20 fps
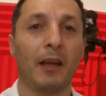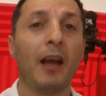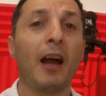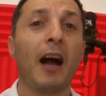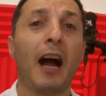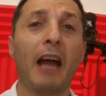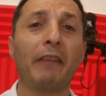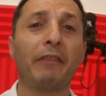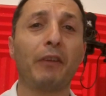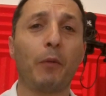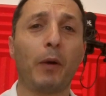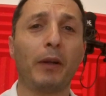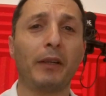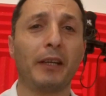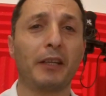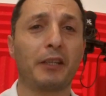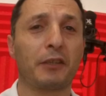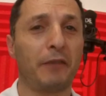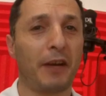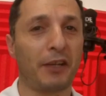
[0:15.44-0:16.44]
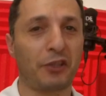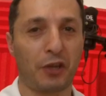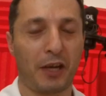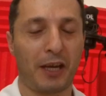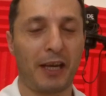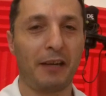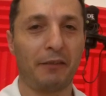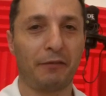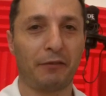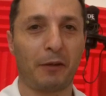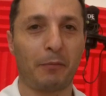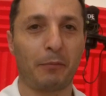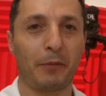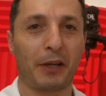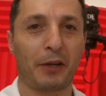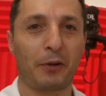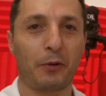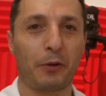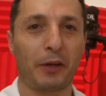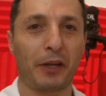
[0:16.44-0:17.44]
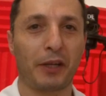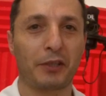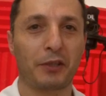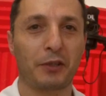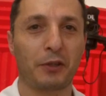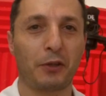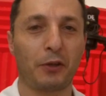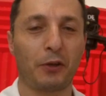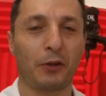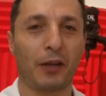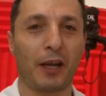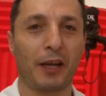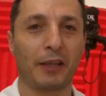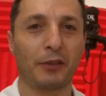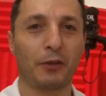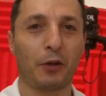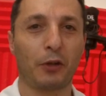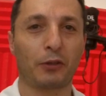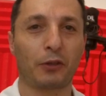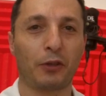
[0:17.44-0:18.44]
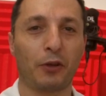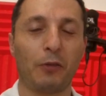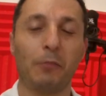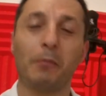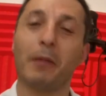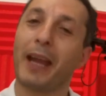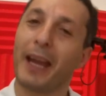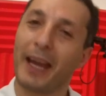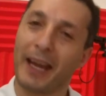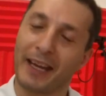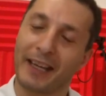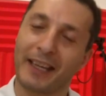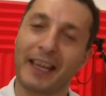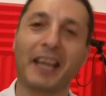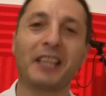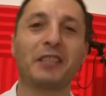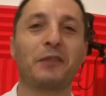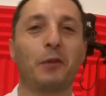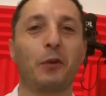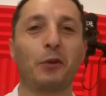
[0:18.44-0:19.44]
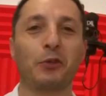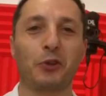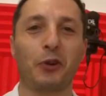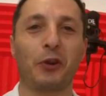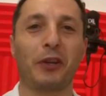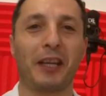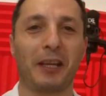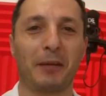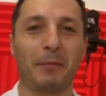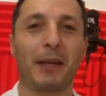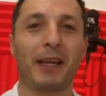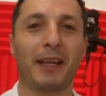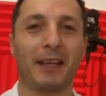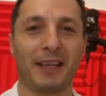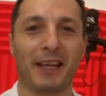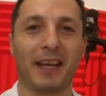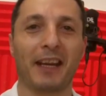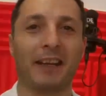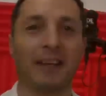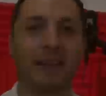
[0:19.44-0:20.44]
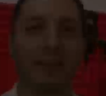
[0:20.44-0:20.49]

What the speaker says: Hi everyone, it's Vacha here from recordingstudio9.com and thanks for joining me again.